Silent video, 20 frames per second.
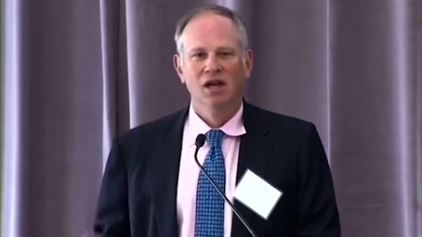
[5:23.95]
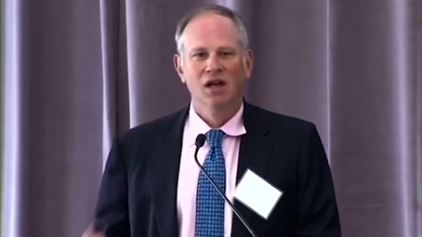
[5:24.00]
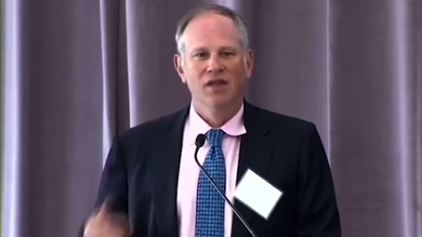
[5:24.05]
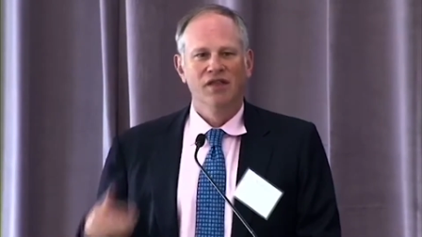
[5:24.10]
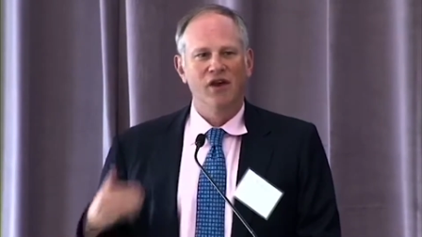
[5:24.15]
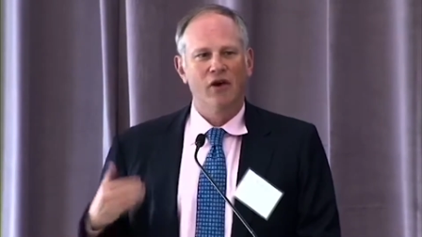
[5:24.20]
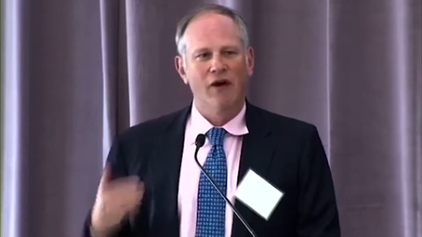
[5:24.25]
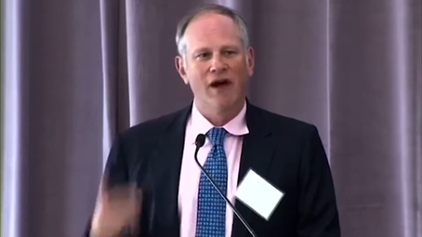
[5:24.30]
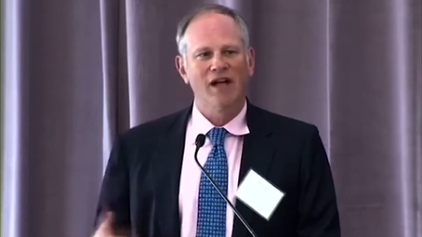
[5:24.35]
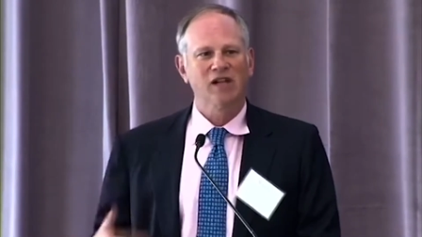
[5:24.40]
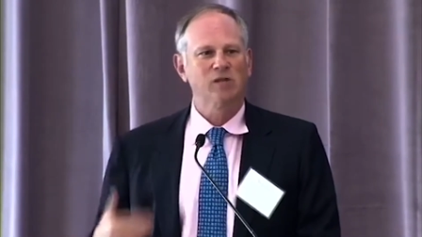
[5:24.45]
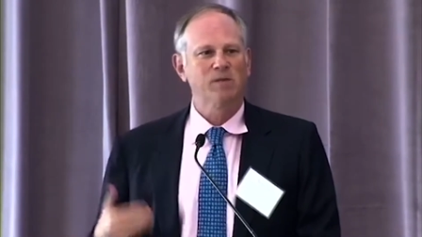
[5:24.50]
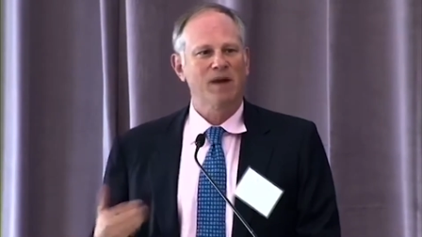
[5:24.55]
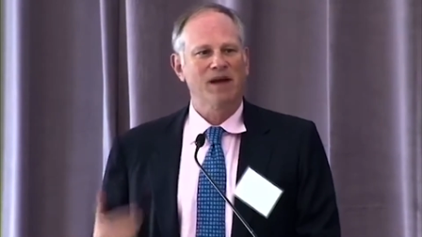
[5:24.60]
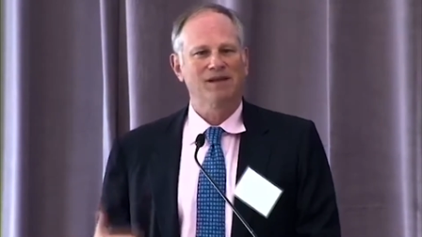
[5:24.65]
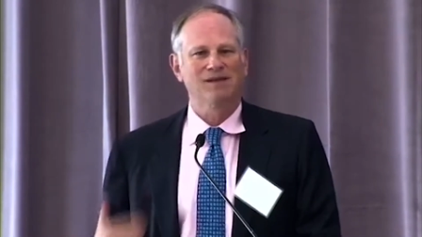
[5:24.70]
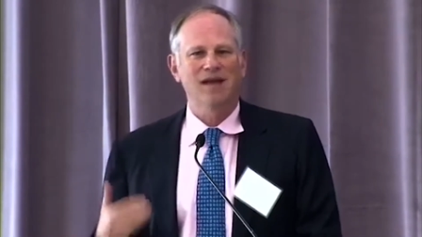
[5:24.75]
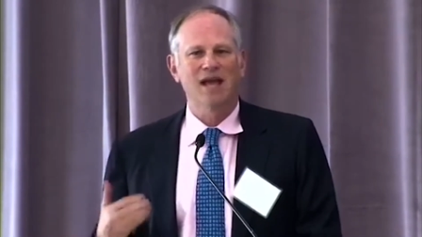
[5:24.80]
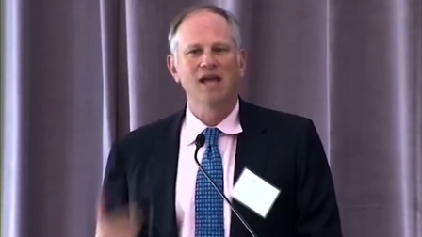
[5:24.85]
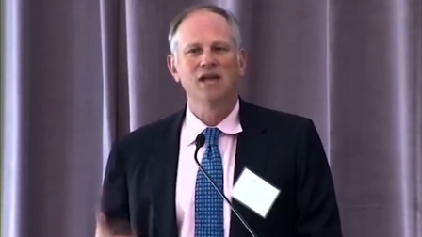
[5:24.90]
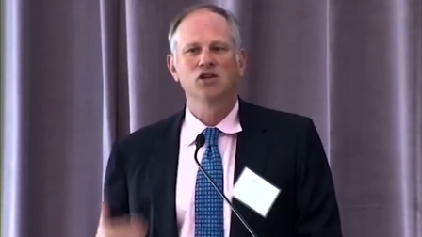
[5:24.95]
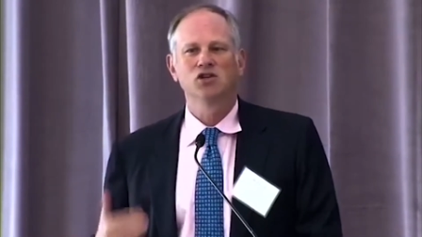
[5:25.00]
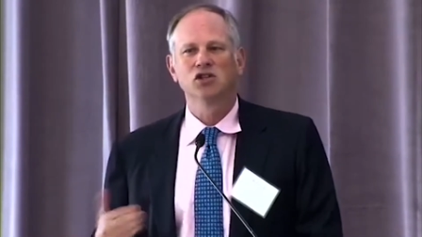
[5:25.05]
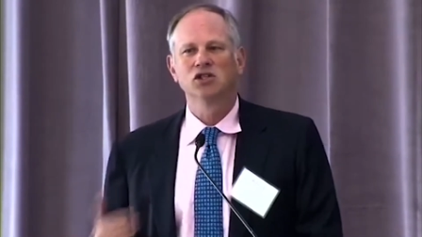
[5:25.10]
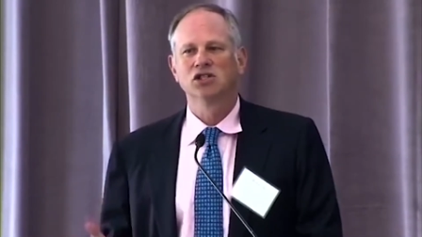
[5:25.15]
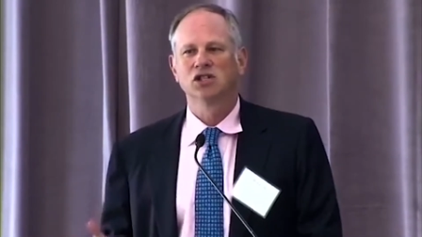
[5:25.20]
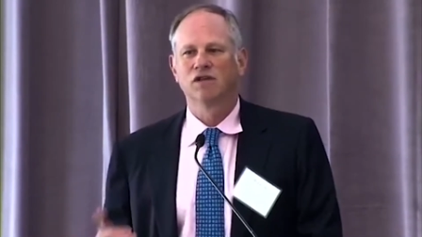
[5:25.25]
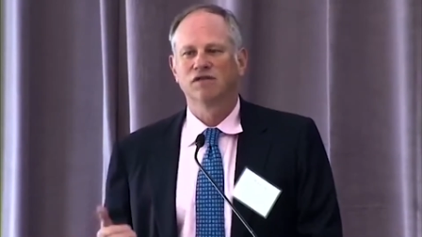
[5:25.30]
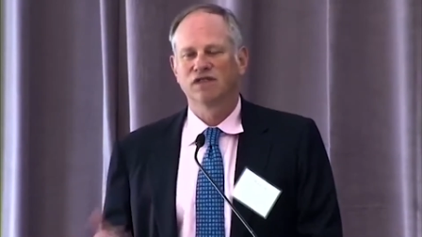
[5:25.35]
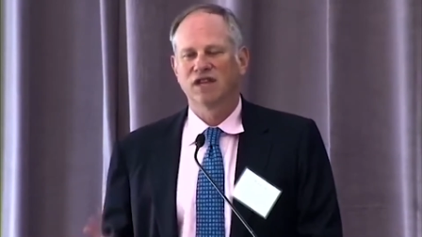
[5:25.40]
Their expectations
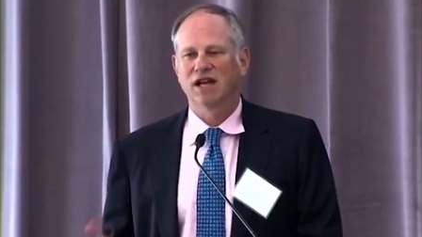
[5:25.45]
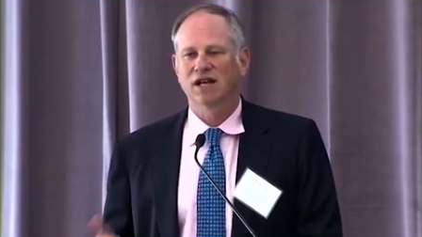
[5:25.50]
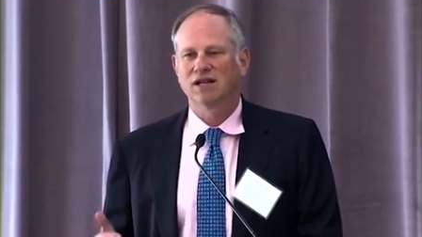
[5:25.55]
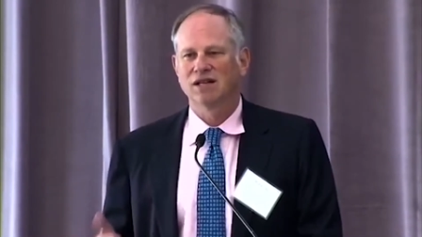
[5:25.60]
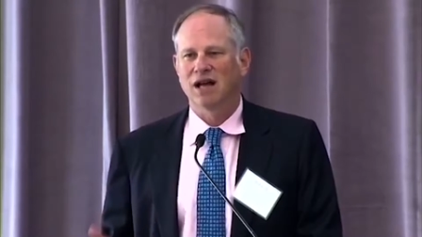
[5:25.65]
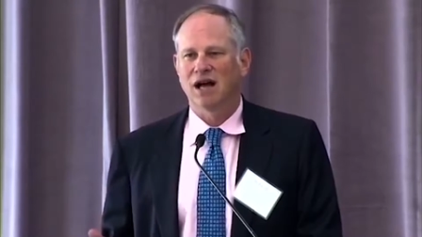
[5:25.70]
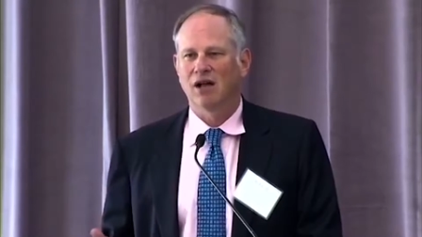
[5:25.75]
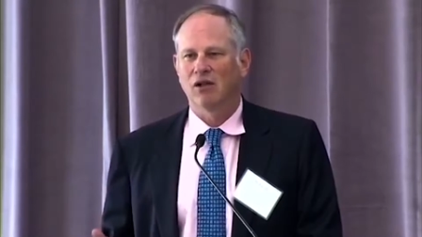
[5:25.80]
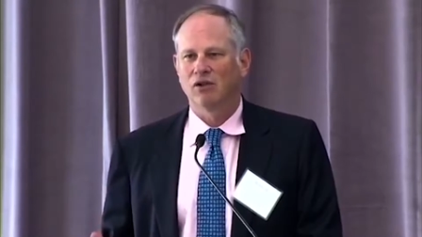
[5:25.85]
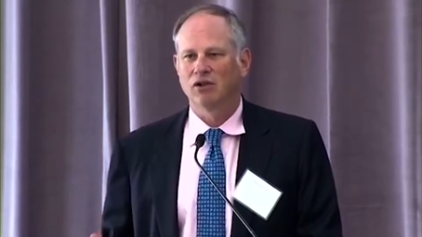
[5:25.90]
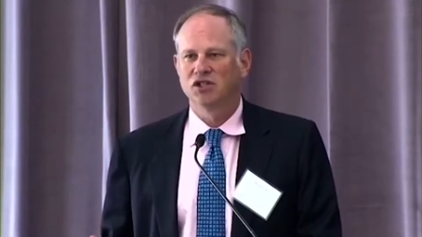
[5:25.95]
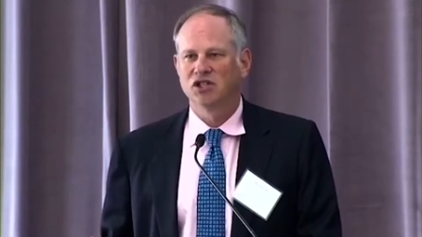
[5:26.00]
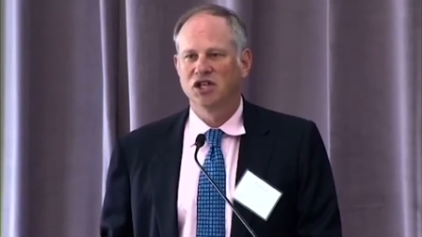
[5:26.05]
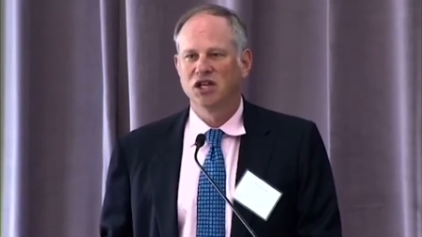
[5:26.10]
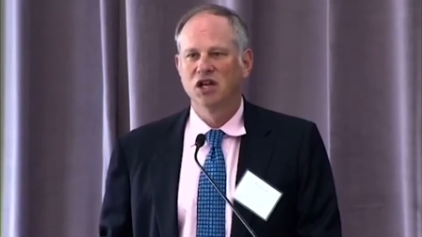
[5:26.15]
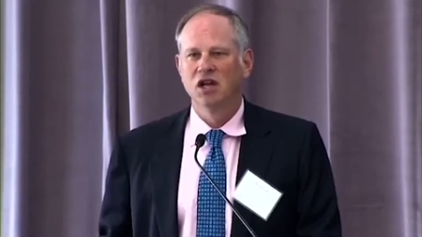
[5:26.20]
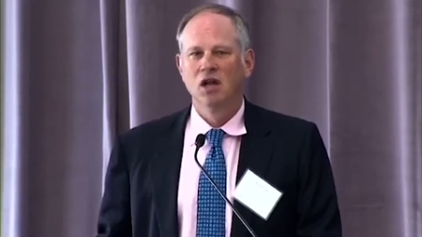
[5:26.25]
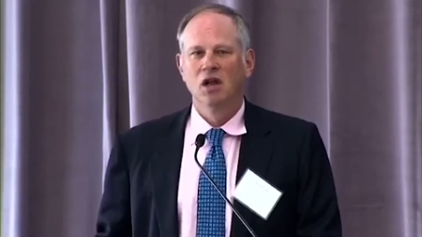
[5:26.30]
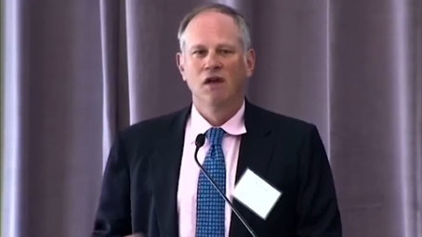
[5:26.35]
of technology,